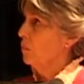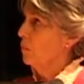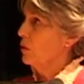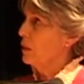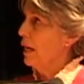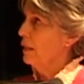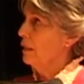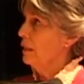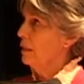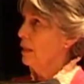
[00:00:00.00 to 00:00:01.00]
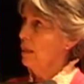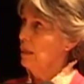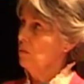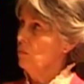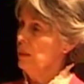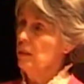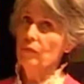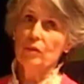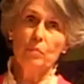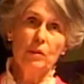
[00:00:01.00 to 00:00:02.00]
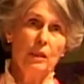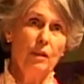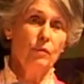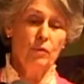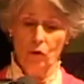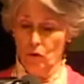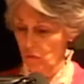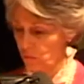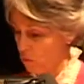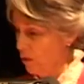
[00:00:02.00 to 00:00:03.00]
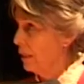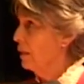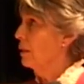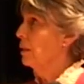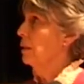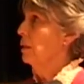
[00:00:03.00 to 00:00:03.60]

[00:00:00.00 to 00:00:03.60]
Sadly, we'd given them the gift of drink,